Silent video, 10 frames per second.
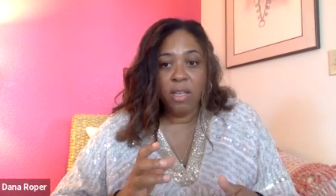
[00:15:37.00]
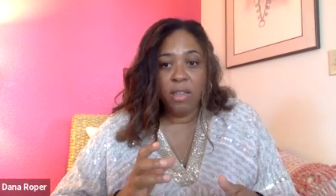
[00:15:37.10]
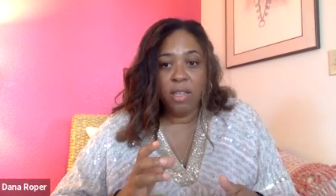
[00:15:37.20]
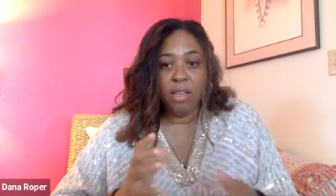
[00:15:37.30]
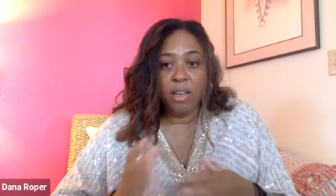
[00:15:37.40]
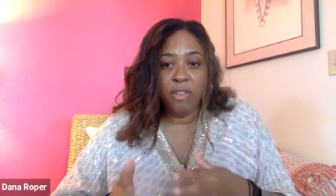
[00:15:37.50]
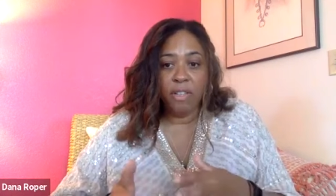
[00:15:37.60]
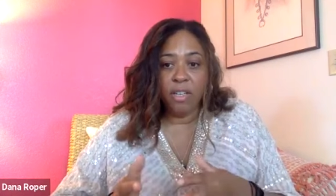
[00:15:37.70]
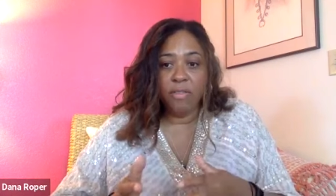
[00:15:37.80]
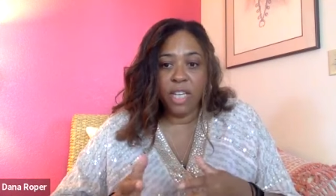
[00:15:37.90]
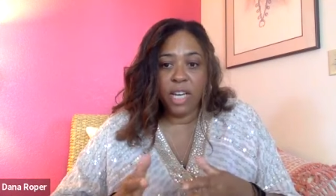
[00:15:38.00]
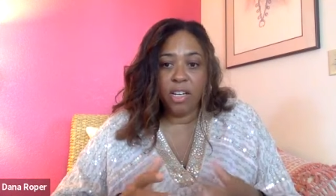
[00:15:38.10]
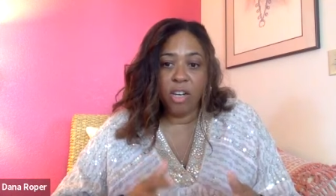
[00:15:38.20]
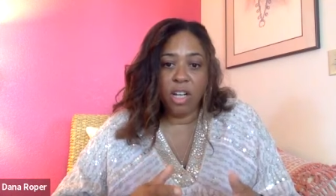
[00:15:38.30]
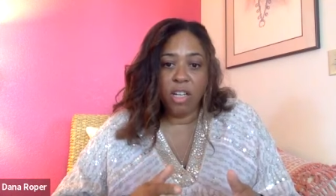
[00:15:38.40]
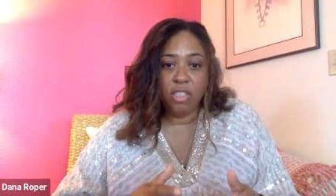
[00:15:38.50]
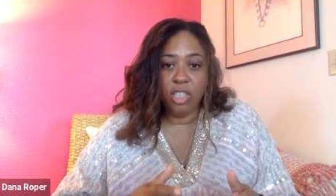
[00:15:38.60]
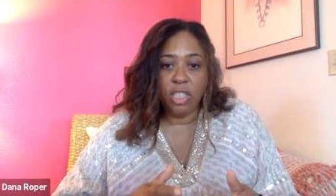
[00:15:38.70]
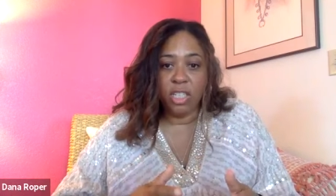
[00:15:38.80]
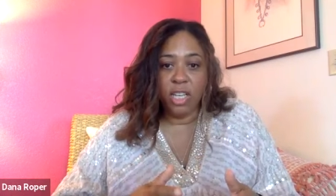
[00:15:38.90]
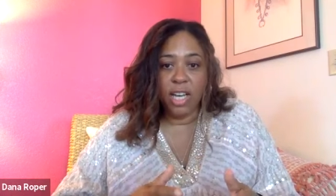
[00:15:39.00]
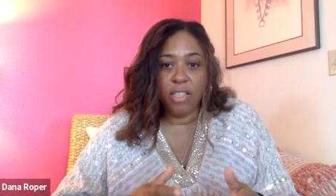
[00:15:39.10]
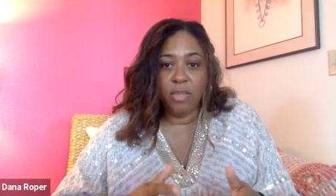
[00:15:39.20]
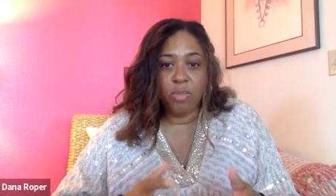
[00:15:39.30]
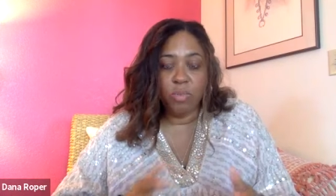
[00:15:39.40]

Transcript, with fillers: the level of technology has